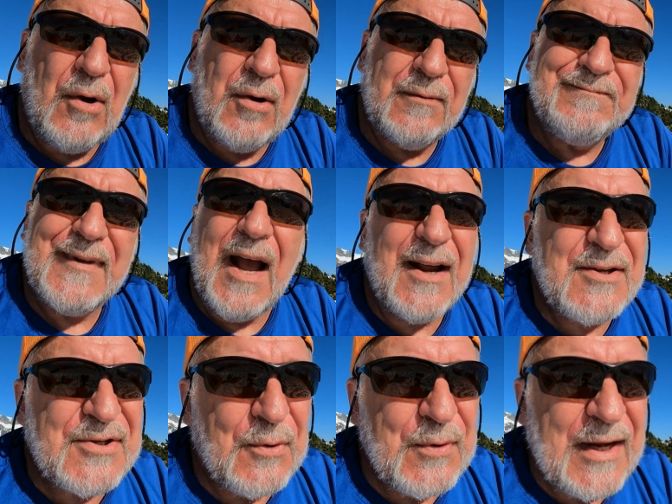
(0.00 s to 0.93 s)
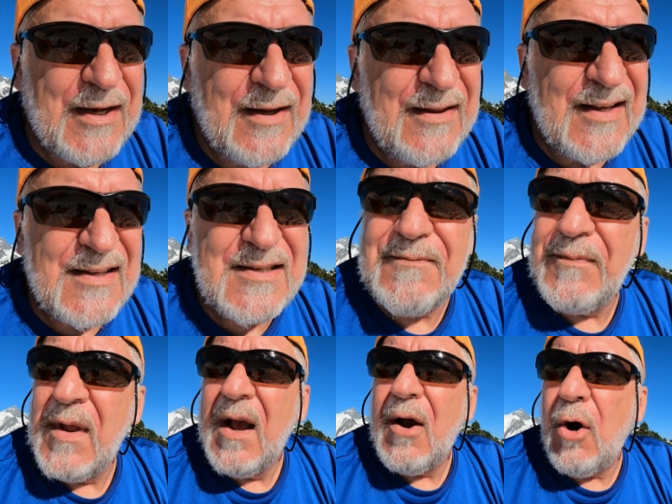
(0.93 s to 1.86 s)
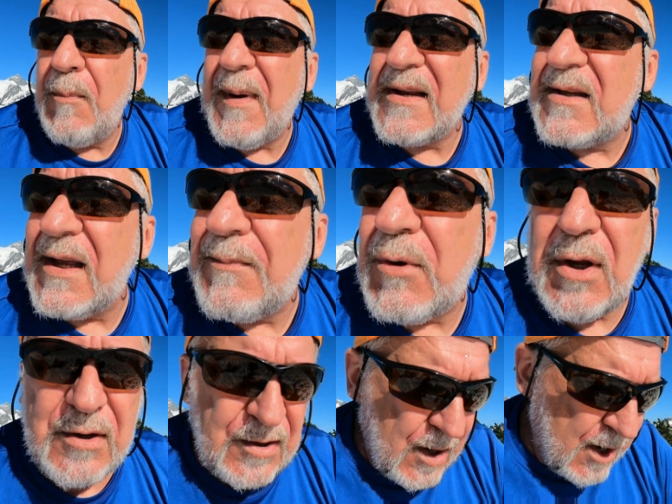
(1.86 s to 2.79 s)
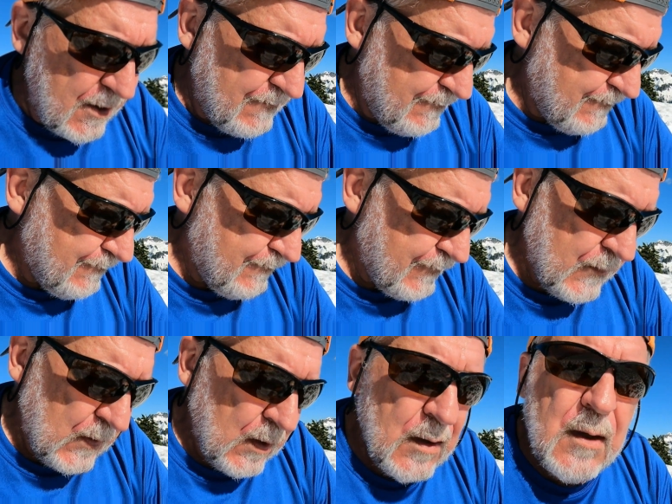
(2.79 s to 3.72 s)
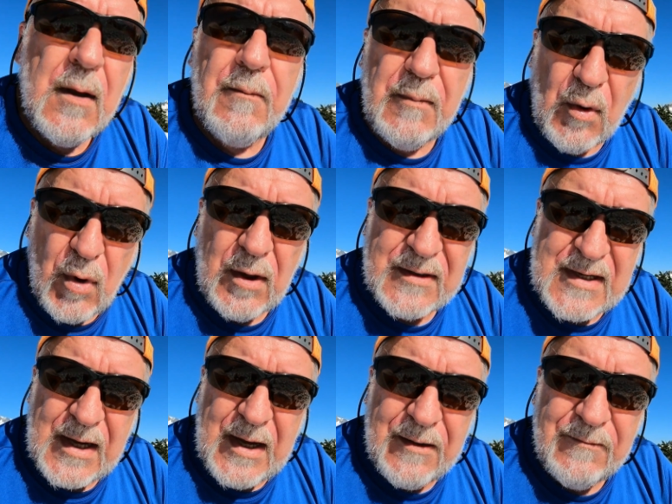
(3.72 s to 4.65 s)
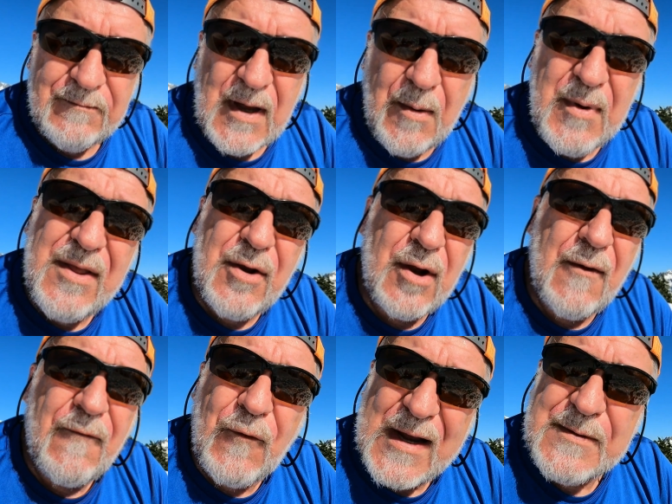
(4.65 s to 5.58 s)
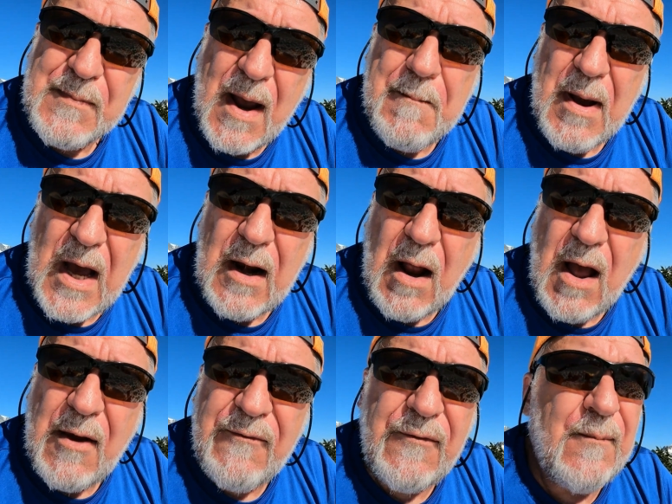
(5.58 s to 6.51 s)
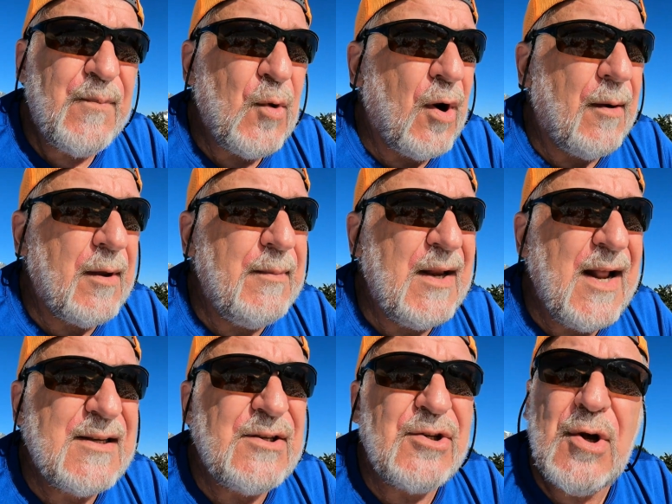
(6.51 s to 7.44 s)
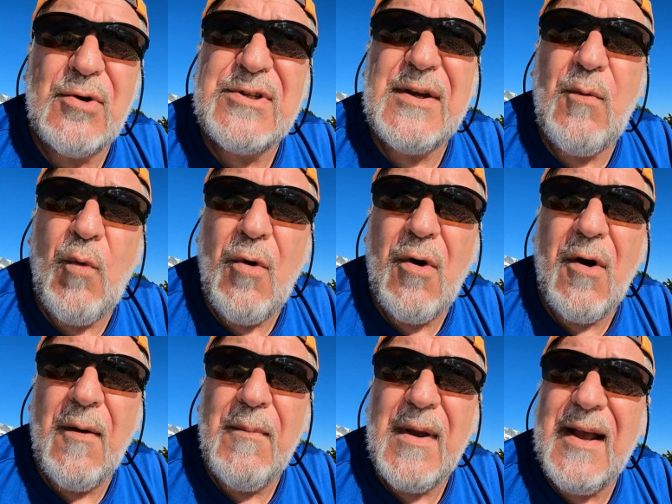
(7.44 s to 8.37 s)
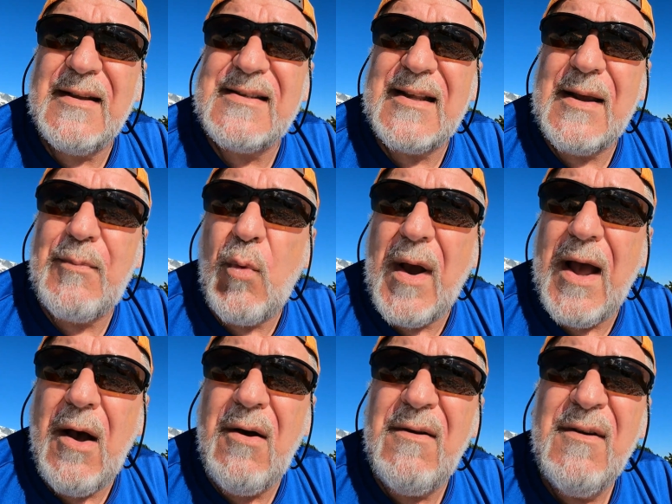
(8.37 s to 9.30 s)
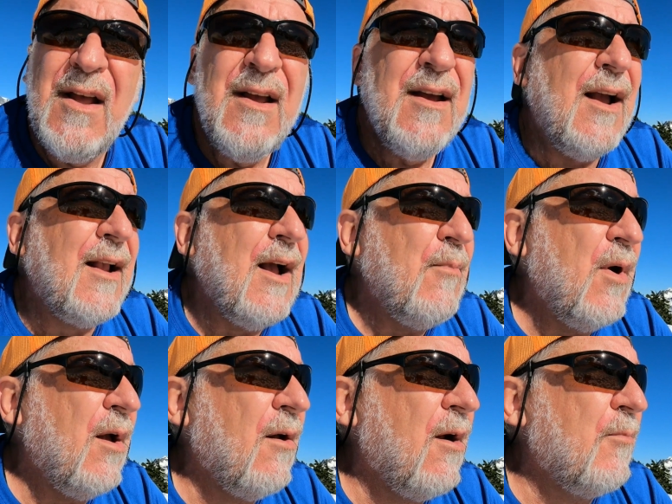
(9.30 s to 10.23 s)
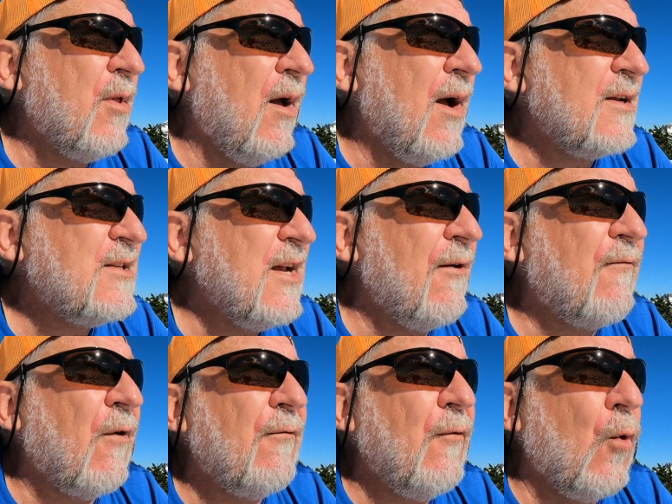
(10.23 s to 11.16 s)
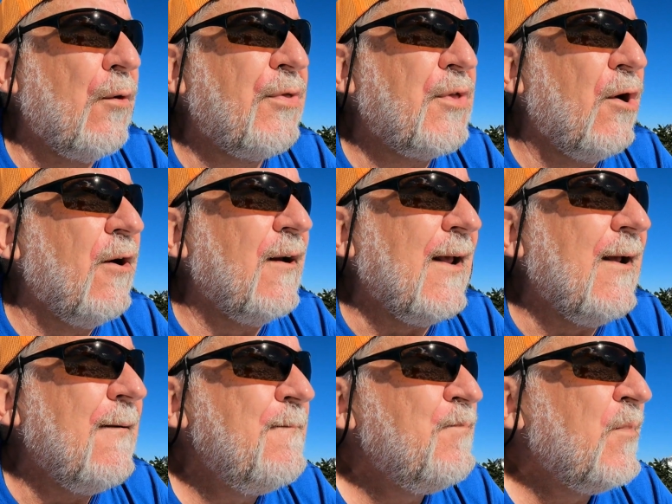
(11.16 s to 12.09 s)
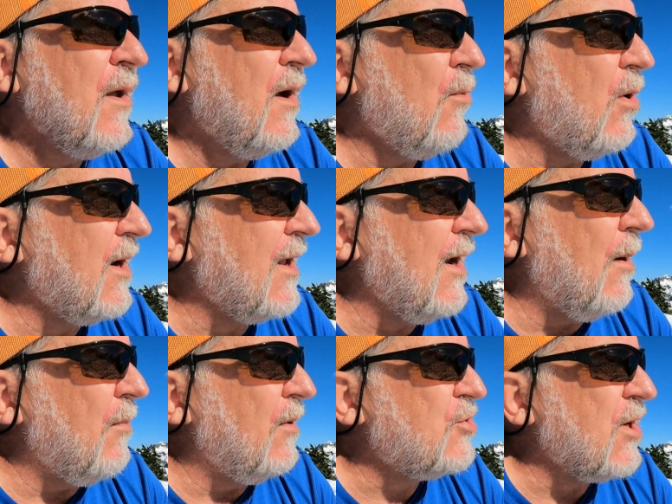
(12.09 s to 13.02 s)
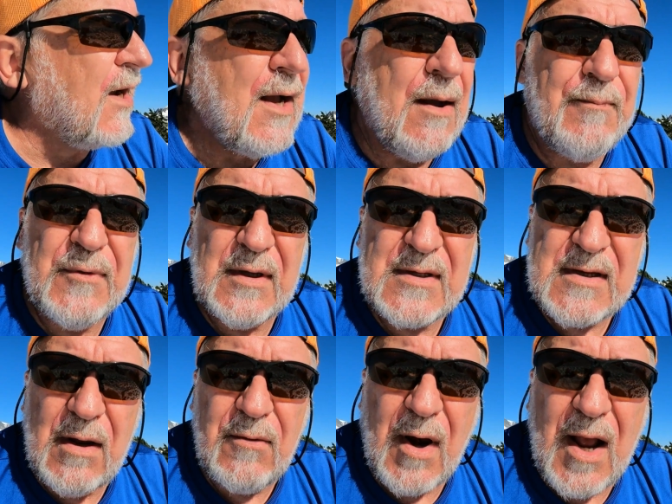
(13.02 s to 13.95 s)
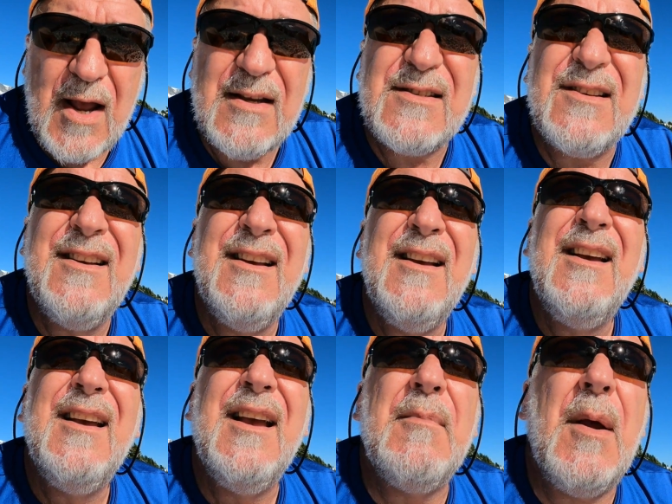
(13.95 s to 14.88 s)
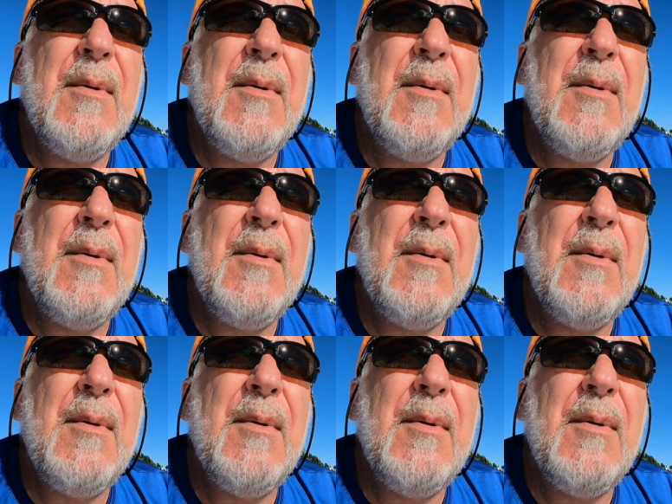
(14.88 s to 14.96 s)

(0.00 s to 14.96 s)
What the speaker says: Oh, I so needed this. Hope I sleep good tonight. But we'll see. I'm either going to freeze my butt off or I'm going to be nice and toasty warm and sleep well. I got my alarm clock set for 4:30. I want to get up and check out the sunrise and